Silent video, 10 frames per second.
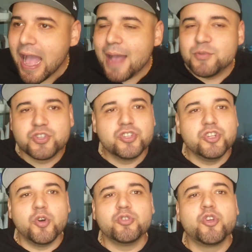
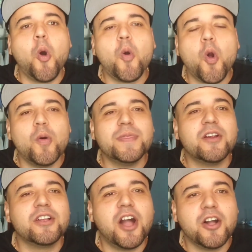Don't go in
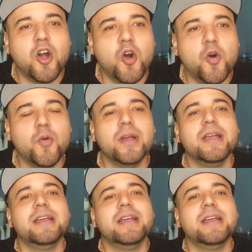there gung-ho.